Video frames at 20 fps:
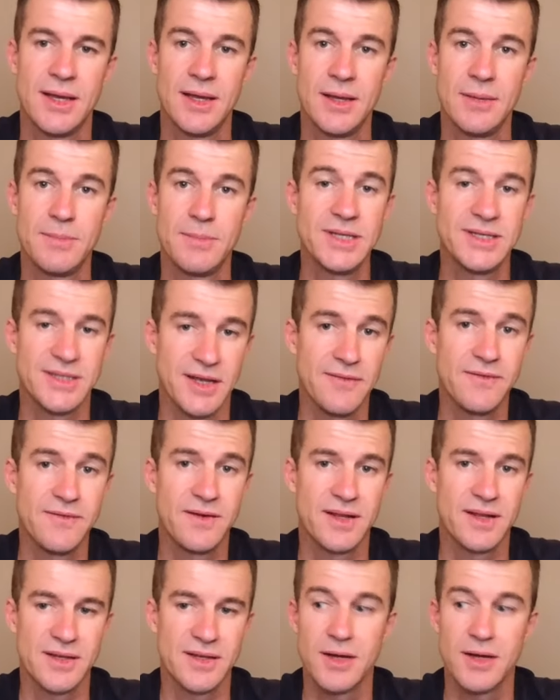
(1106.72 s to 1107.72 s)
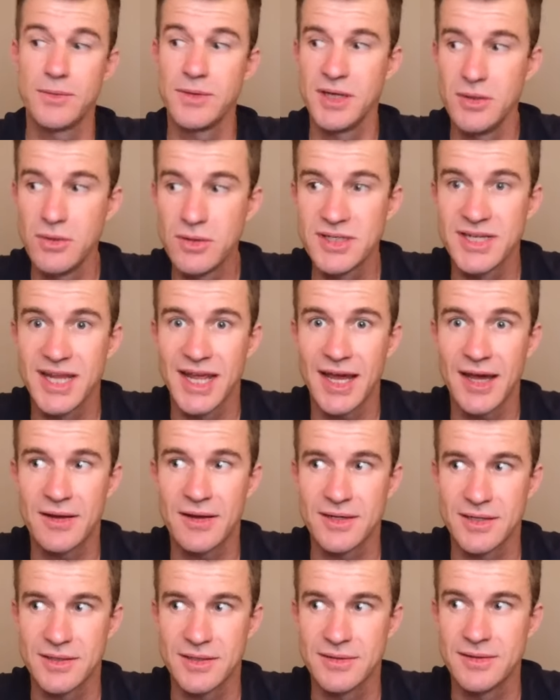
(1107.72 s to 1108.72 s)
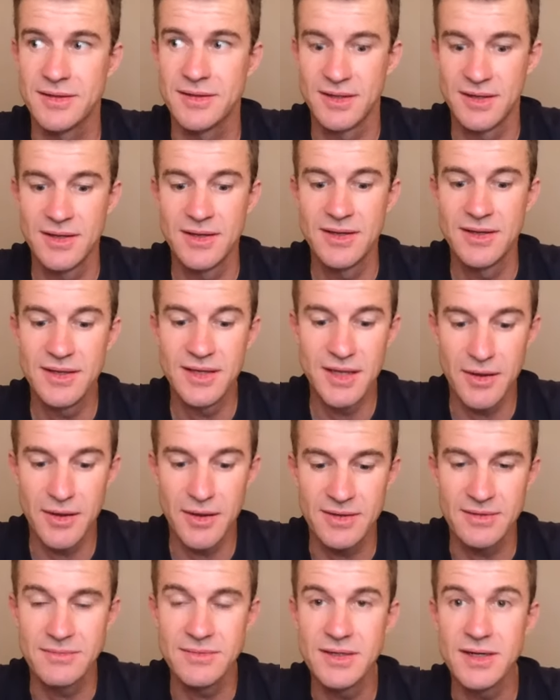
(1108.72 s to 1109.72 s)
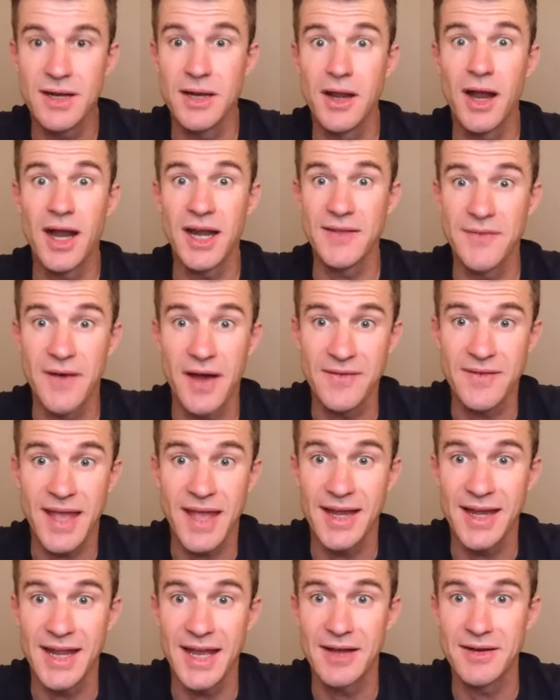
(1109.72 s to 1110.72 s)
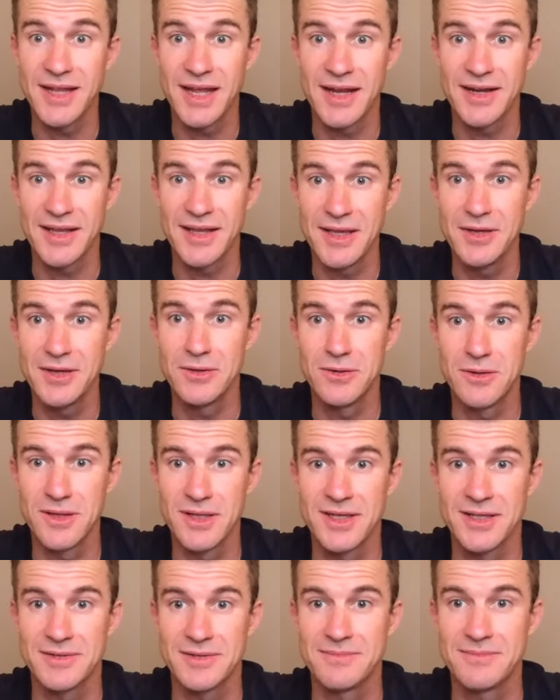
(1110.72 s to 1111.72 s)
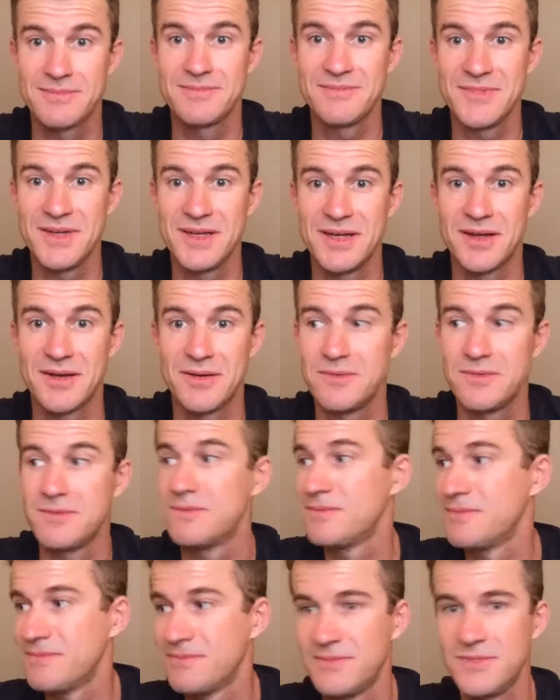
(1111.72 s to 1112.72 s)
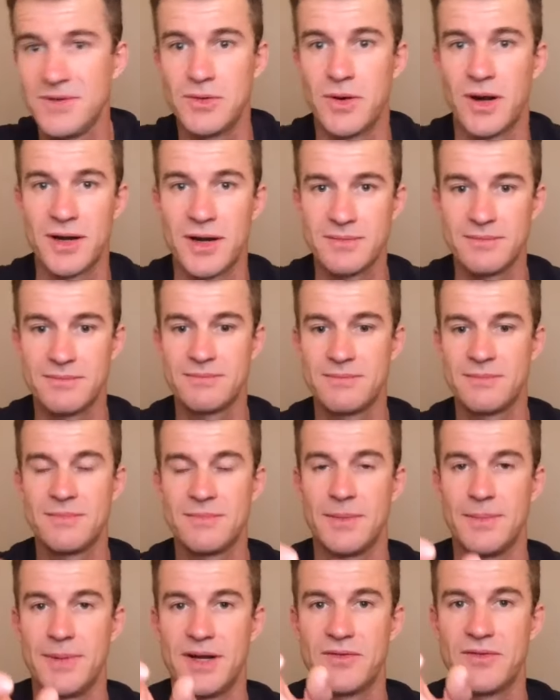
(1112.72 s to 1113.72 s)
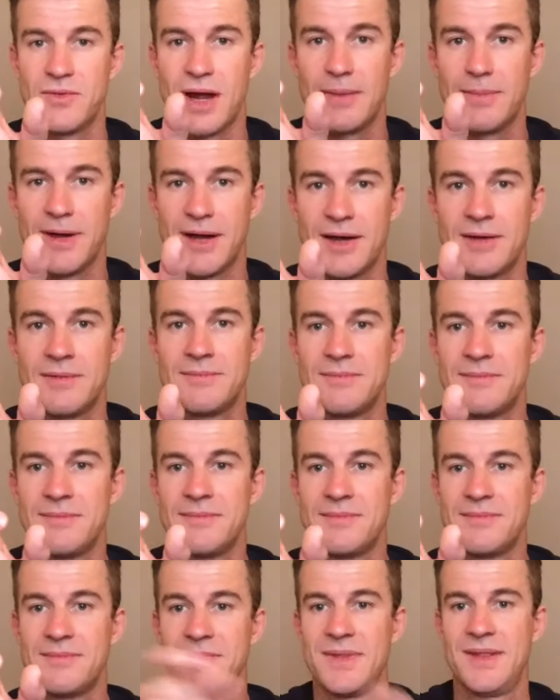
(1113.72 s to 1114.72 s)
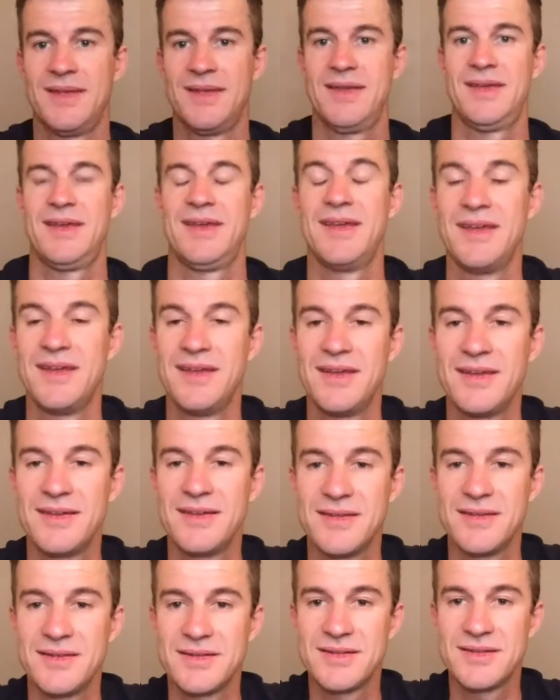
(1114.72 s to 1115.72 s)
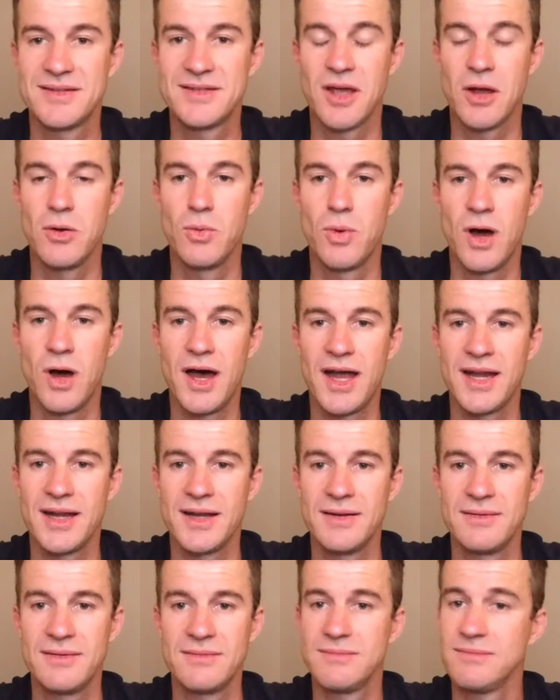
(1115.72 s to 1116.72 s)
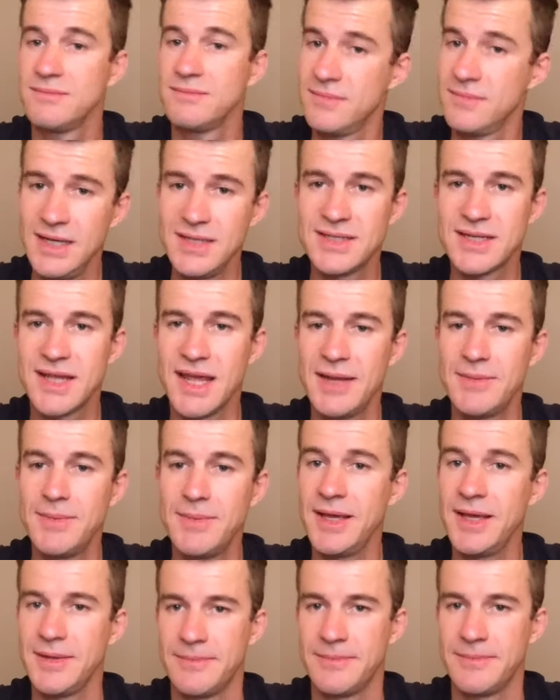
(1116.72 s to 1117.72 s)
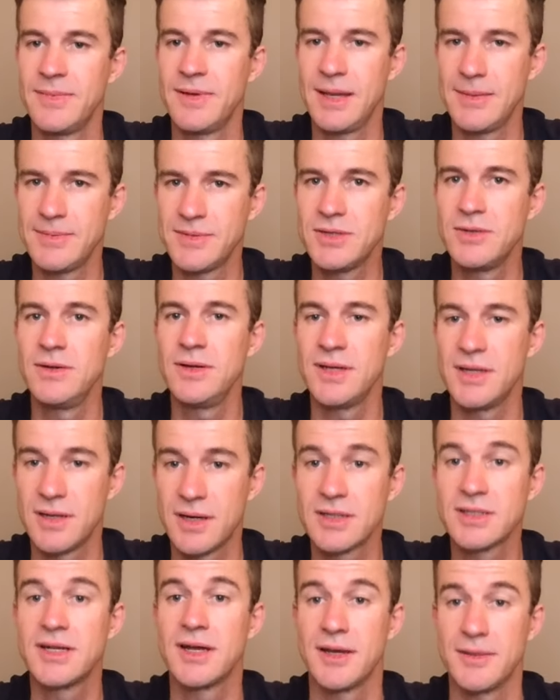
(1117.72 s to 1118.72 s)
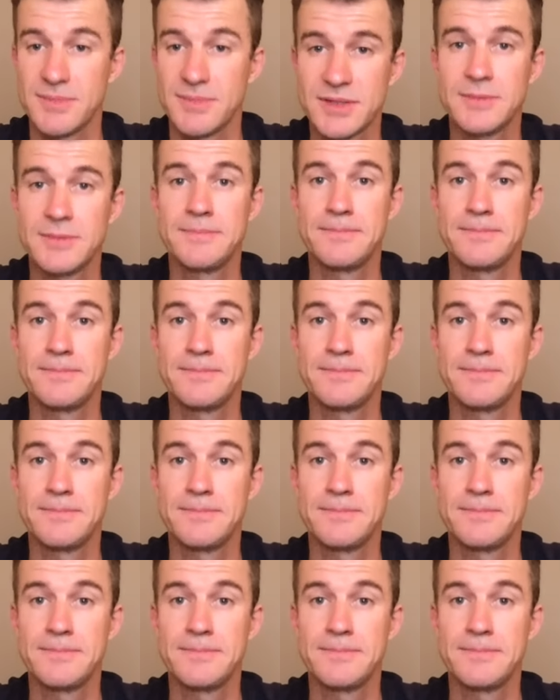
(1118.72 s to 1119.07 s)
But definitely, you know, when you look down and you're going, you know, ninety-five K an hour down a hill, and you know you're on a bit of rubber so wide, it scared me absolutely a lot of times.